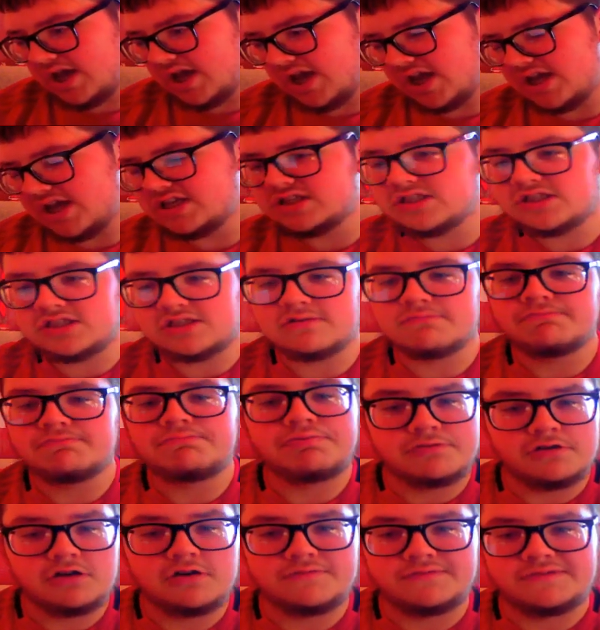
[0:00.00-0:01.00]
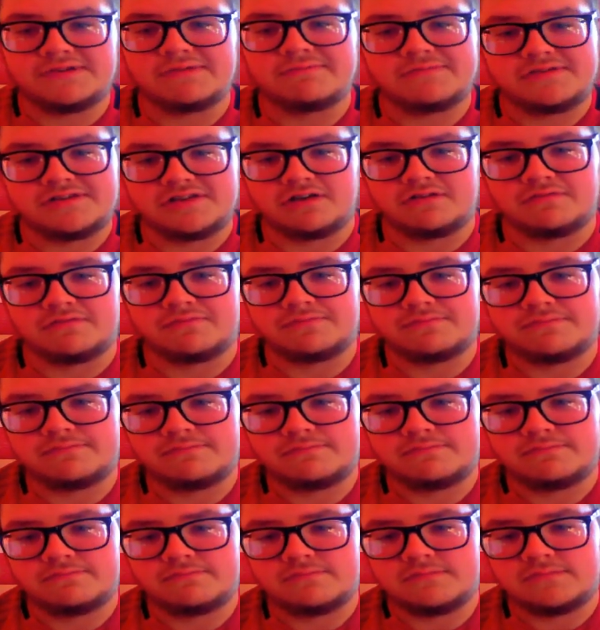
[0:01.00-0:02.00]
he's proved himself.
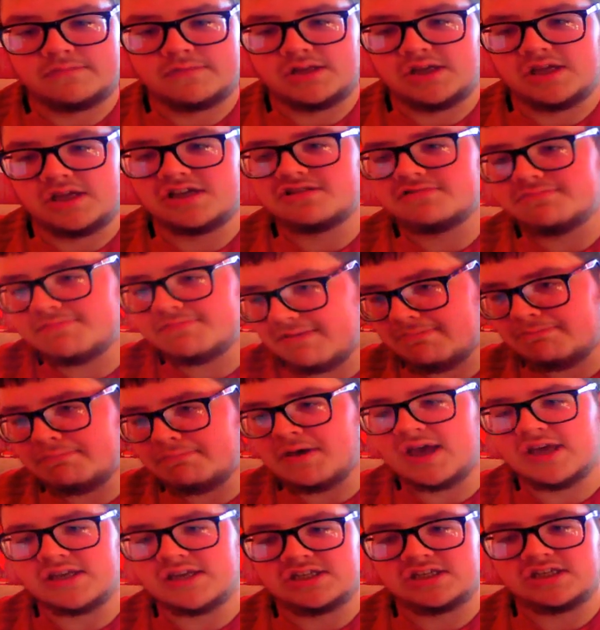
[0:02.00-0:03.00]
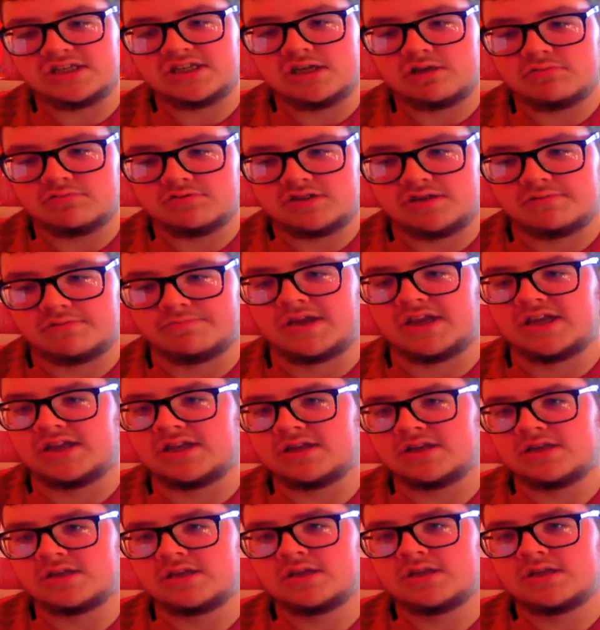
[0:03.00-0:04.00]
He's a bit better than he used to
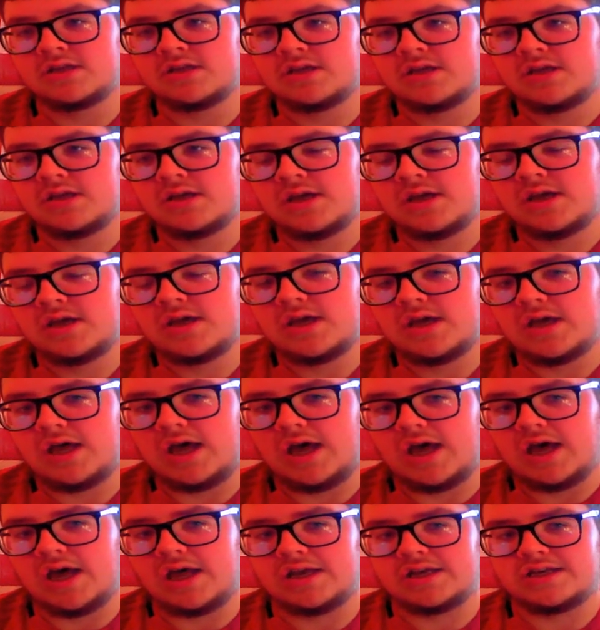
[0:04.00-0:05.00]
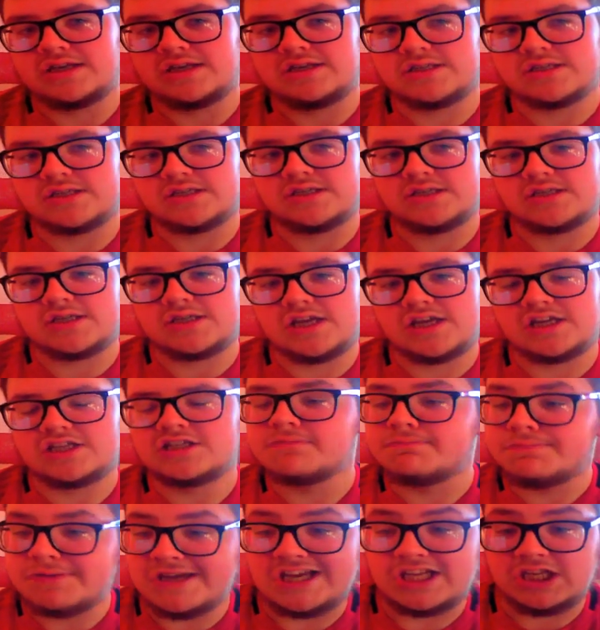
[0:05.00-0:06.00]
be. And
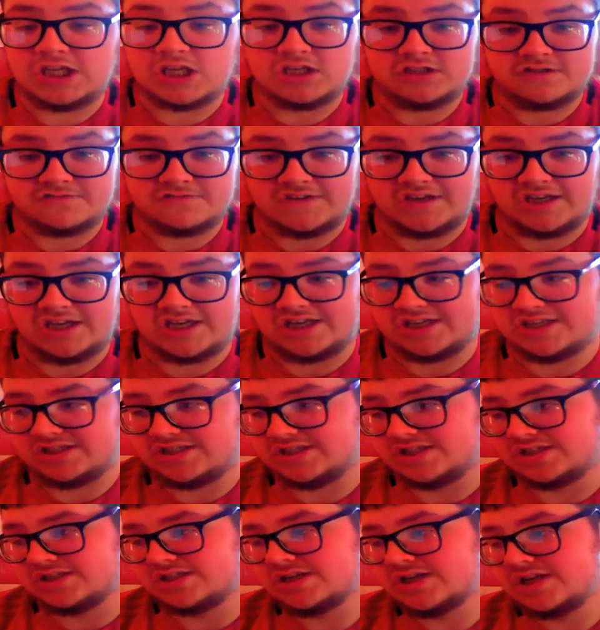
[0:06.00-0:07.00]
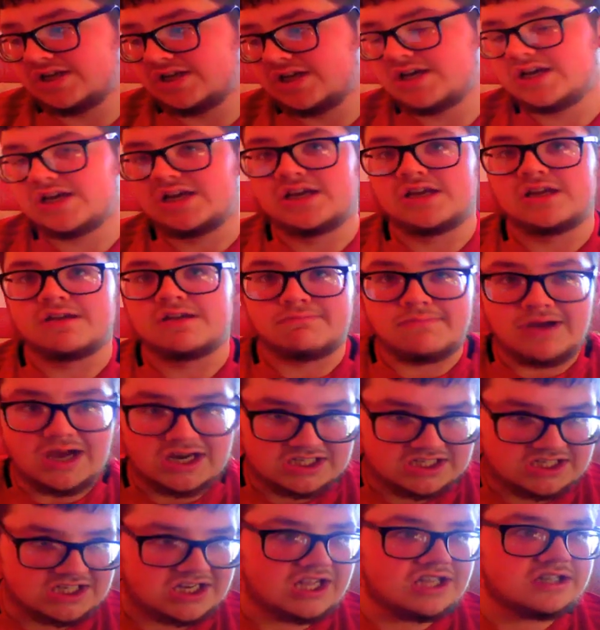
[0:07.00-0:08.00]
it's a big loss for United.
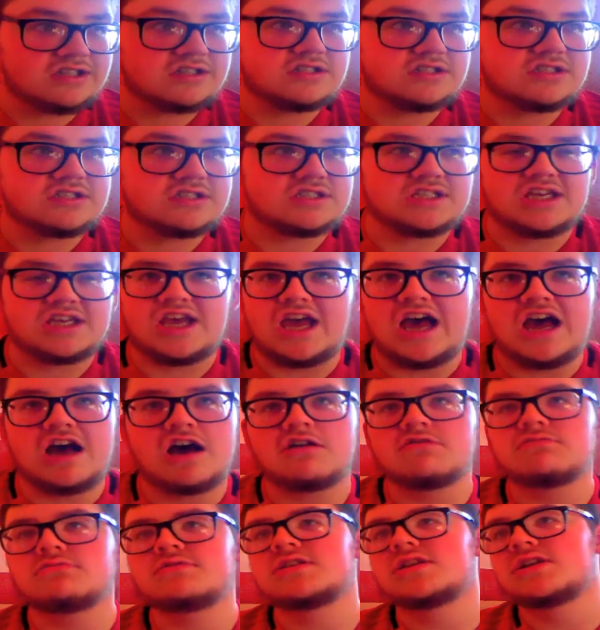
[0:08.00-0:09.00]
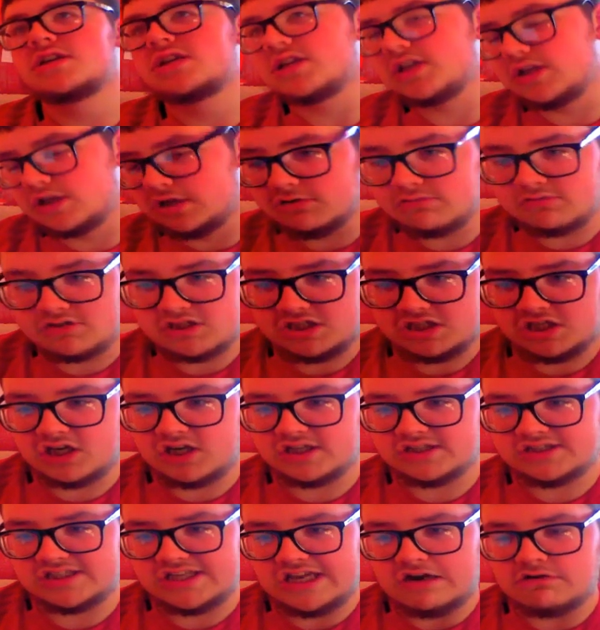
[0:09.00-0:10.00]
Martial's out, Luke
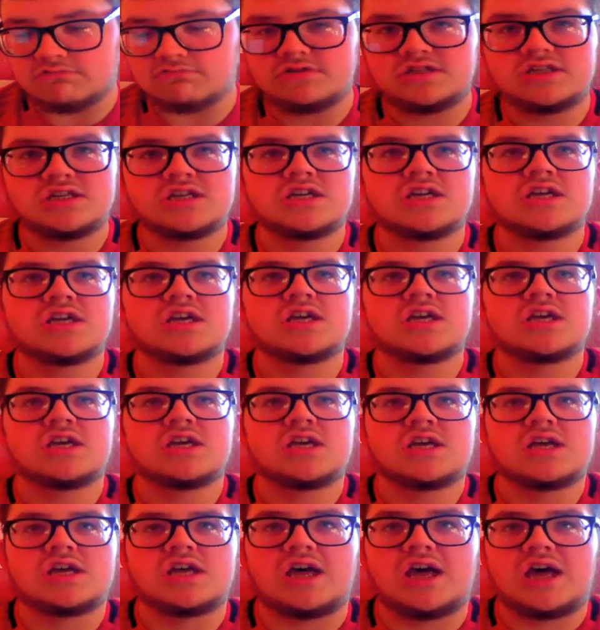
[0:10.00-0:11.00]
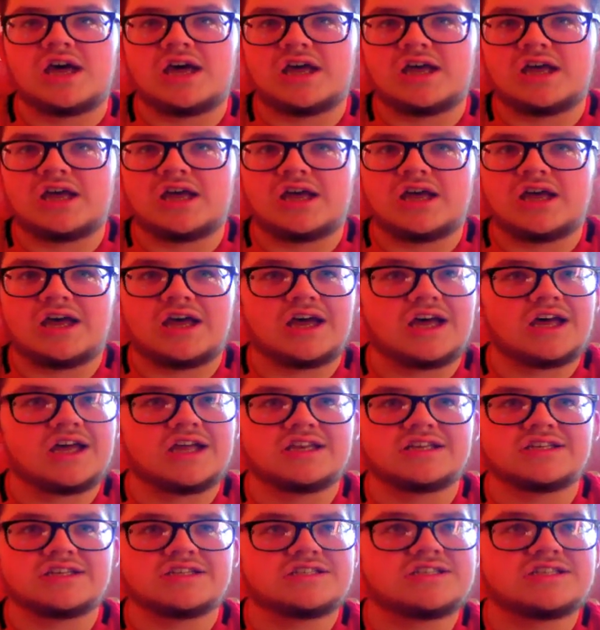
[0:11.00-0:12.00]
Shaw's out,
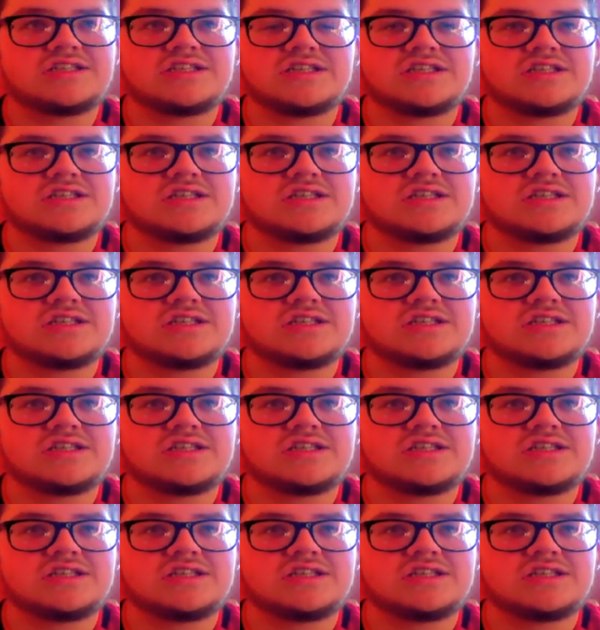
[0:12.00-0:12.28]
and,